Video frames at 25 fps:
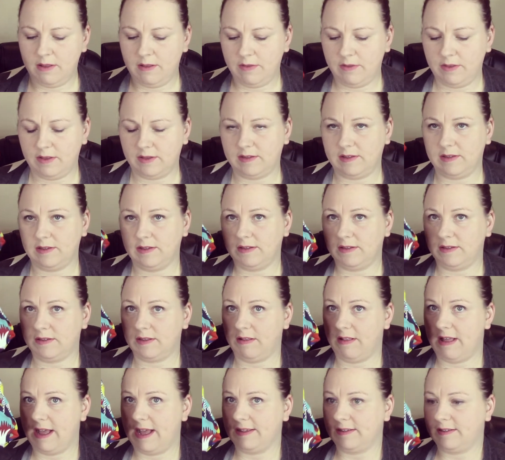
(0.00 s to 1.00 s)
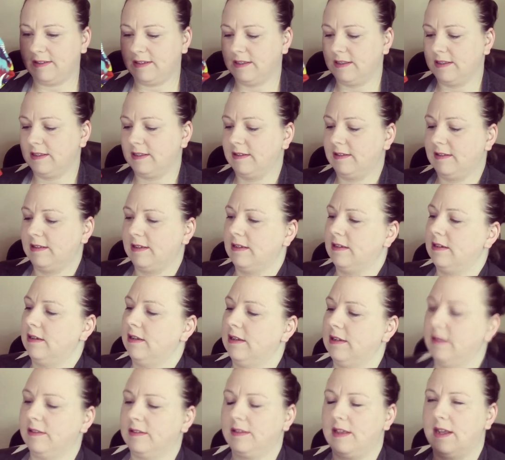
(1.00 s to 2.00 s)
this is the last thing that's in.
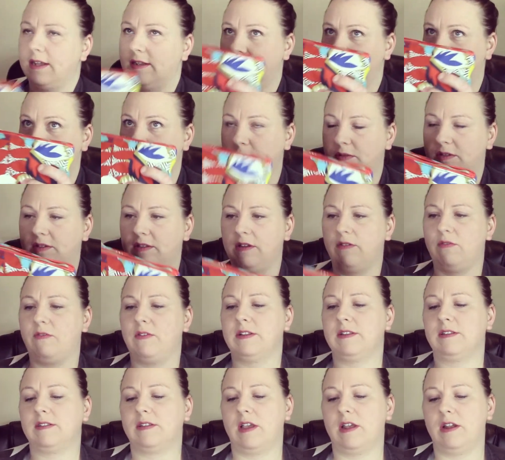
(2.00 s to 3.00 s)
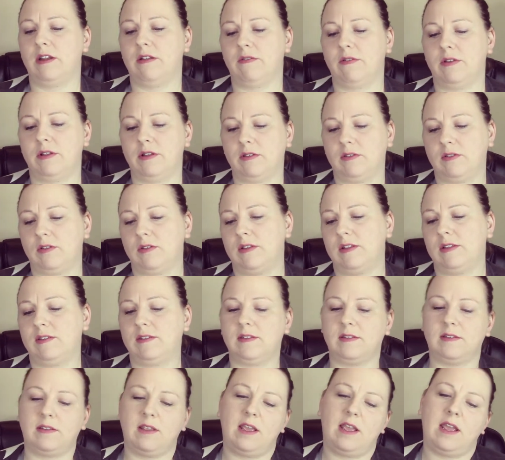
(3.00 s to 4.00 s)
It's got some stuff inside of it. So this
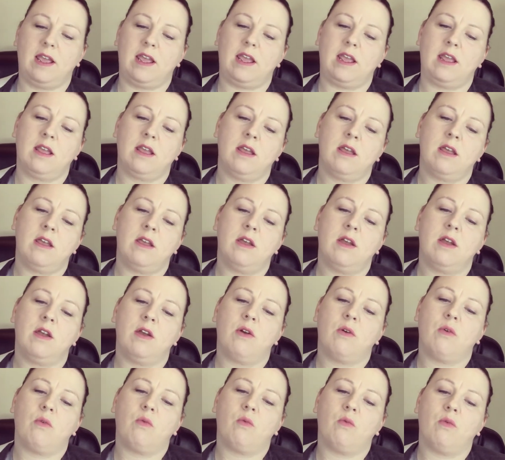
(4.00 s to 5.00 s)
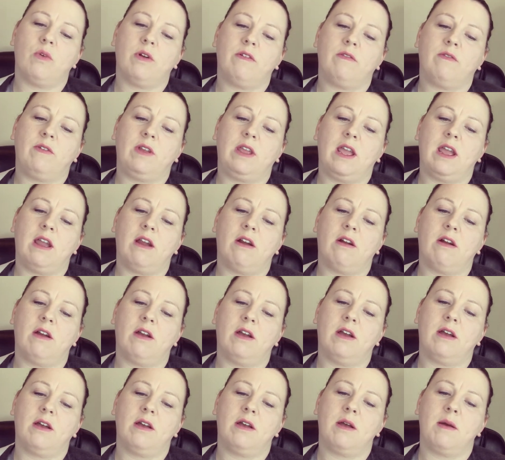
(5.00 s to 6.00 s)
is a
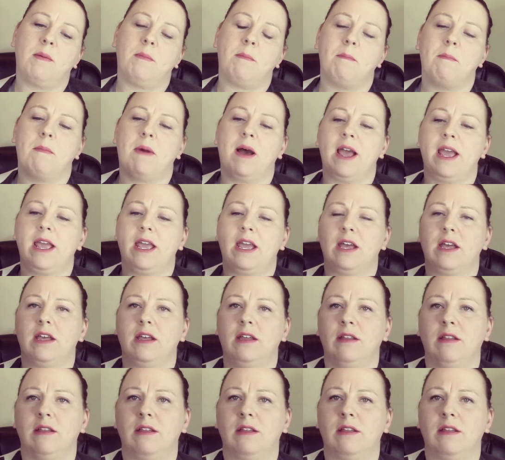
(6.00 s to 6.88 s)
Riviera Maya.